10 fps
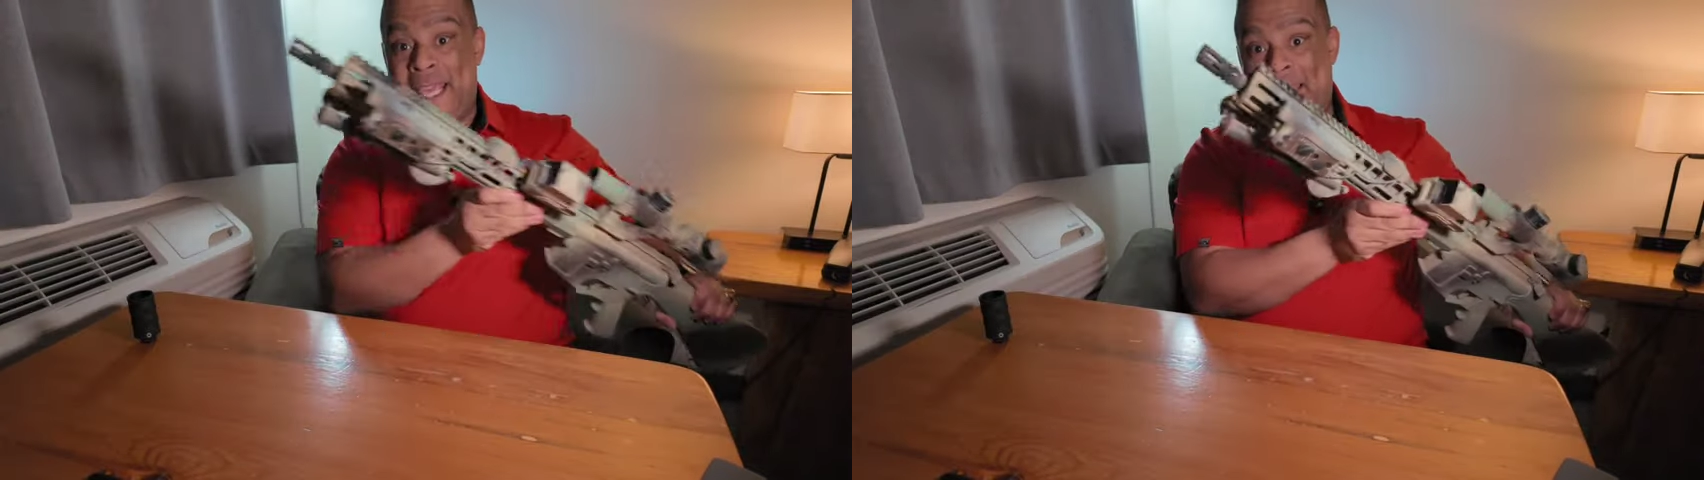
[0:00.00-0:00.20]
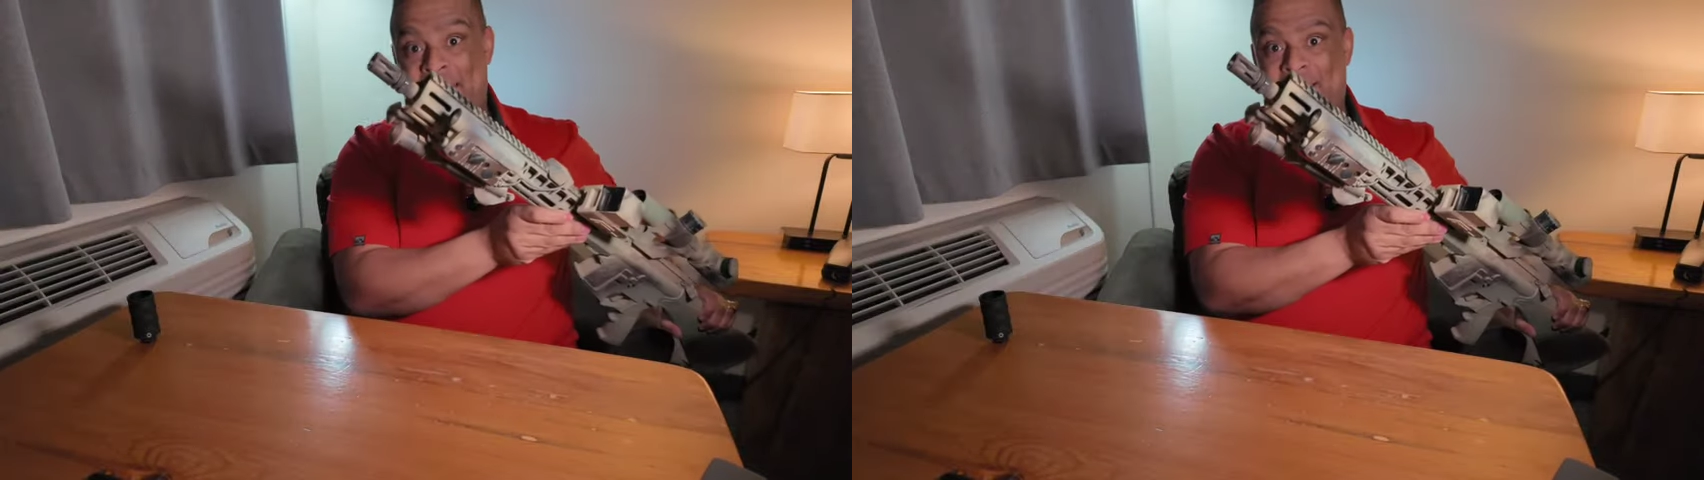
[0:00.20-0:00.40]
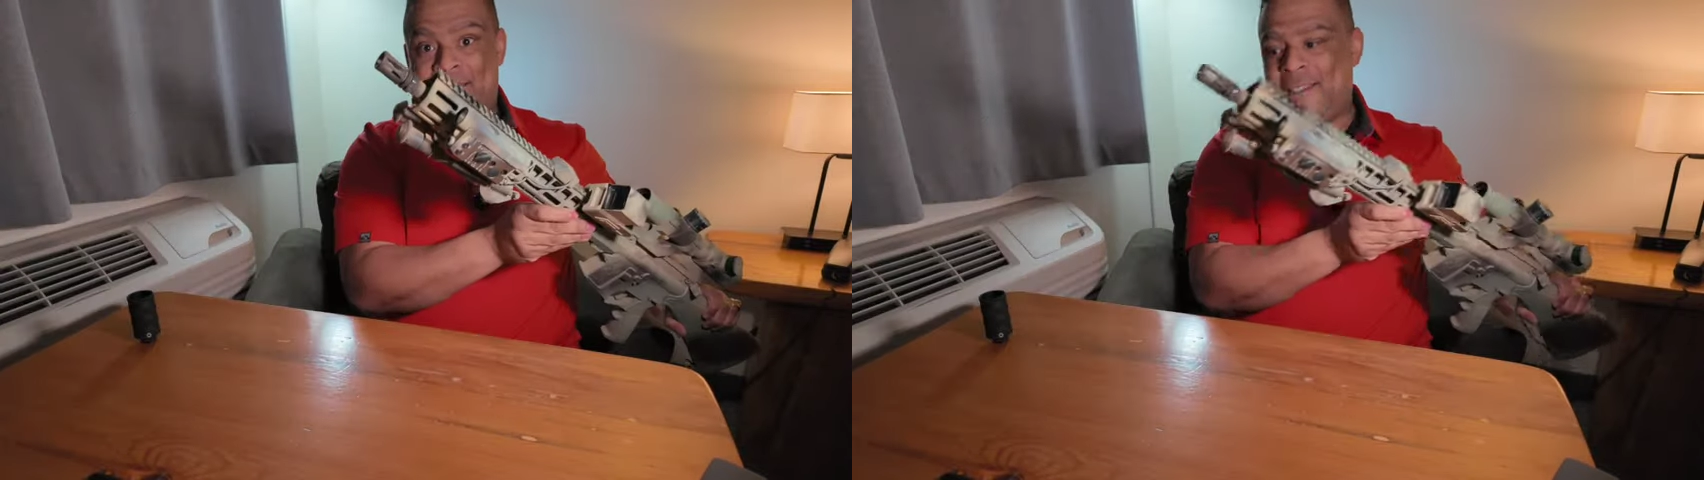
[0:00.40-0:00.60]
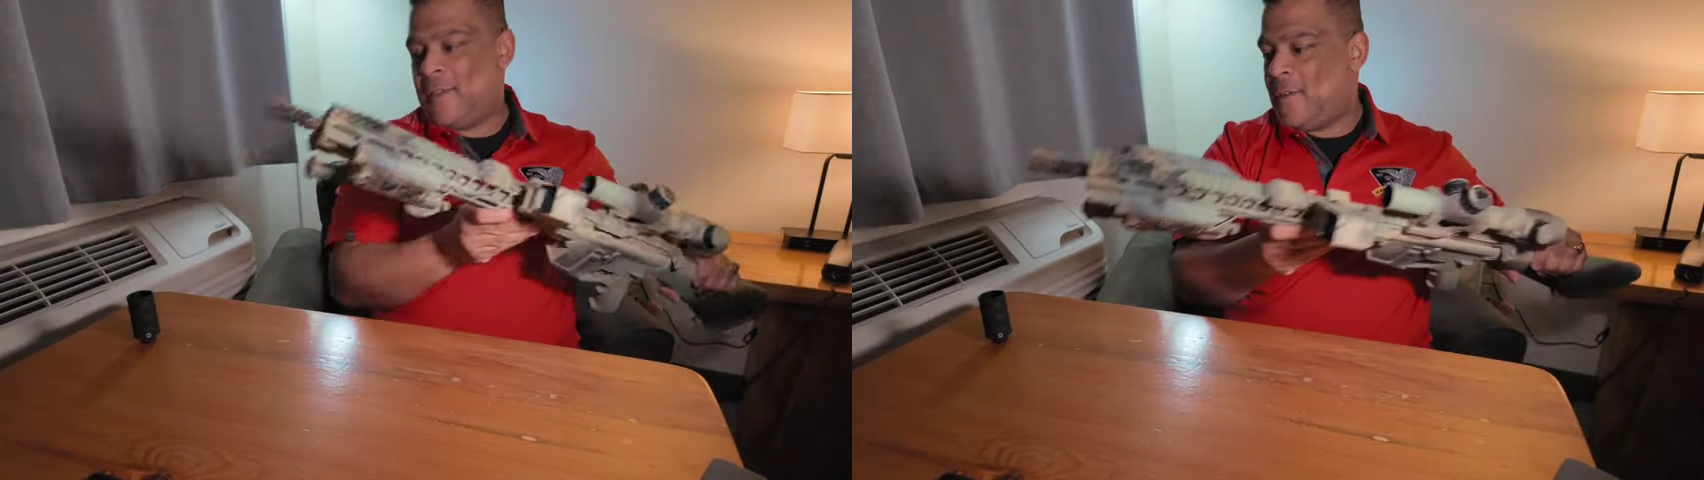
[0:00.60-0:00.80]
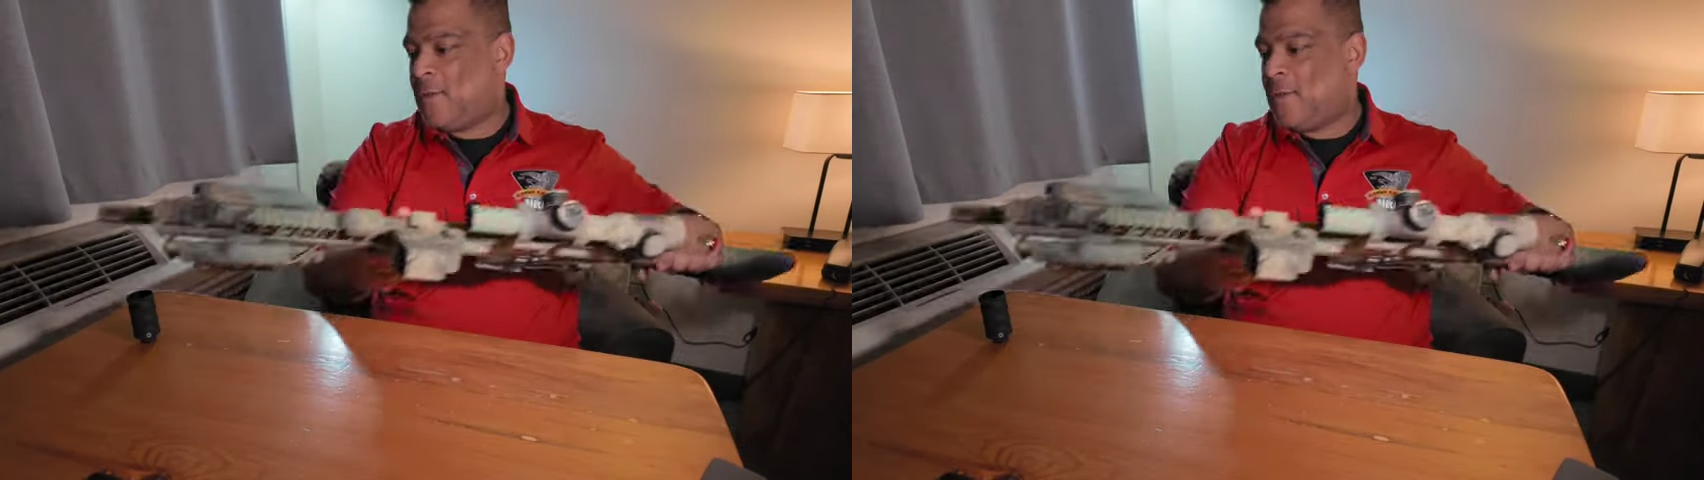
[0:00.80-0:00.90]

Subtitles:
this.